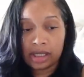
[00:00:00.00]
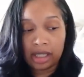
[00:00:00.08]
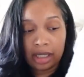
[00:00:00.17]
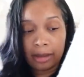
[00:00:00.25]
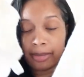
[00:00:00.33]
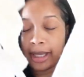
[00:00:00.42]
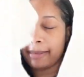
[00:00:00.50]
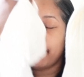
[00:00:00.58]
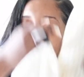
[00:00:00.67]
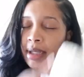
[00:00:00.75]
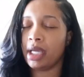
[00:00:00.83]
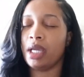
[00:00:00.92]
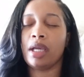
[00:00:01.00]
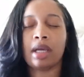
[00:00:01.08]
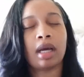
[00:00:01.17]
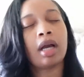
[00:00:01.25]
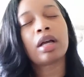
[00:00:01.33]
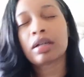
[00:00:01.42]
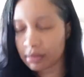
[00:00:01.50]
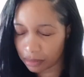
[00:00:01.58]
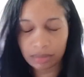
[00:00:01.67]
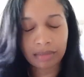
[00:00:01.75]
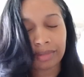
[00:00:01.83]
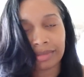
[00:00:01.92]
thing, baby.
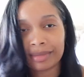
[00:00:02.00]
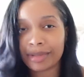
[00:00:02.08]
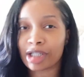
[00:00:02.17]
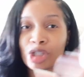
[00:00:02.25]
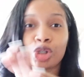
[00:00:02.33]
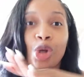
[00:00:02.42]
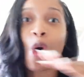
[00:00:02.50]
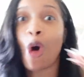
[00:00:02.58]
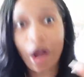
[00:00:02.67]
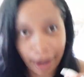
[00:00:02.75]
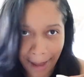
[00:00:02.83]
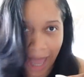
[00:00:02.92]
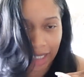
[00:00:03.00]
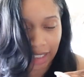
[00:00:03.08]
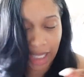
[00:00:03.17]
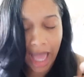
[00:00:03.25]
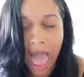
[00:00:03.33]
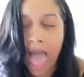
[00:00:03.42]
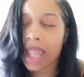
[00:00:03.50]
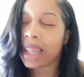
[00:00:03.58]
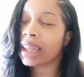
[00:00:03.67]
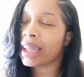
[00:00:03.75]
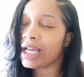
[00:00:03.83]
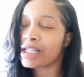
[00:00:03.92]
Let's talk about it.
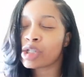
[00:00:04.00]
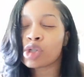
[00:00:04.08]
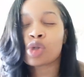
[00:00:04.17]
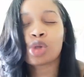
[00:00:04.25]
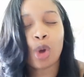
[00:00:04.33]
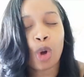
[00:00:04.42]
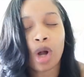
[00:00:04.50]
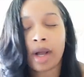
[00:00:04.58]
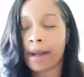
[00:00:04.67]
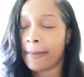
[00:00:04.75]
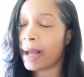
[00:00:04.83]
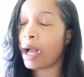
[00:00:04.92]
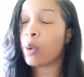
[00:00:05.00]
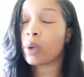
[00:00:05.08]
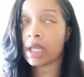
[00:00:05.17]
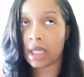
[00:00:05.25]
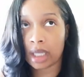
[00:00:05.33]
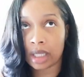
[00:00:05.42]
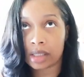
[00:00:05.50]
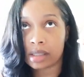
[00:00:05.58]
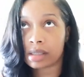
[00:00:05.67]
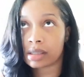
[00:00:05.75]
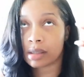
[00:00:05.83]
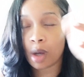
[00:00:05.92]
Let's talk about it,
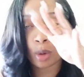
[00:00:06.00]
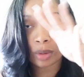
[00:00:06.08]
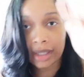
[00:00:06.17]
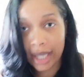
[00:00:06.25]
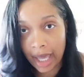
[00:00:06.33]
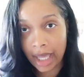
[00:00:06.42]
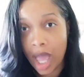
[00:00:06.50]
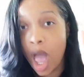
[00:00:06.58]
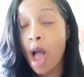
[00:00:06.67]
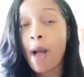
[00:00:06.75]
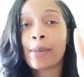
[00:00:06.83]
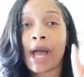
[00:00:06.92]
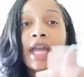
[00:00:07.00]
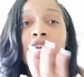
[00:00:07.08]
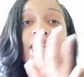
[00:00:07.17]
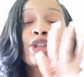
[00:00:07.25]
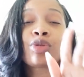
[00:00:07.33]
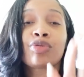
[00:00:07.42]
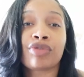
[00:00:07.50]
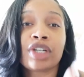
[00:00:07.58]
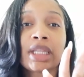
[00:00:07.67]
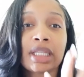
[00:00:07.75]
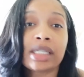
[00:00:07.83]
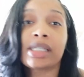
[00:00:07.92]
okay? Out of the
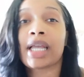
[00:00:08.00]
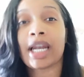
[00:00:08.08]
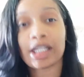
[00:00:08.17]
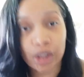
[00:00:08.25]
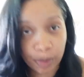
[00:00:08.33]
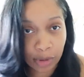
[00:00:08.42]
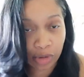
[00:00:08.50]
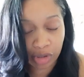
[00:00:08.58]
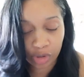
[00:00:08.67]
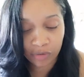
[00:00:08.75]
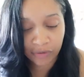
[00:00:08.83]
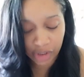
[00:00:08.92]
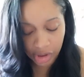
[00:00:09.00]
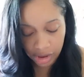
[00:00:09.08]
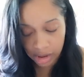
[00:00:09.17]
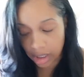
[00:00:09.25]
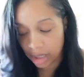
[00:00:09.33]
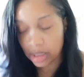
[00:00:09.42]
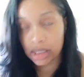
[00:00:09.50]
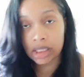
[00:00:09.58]
three things that I just purchased off of Shein, the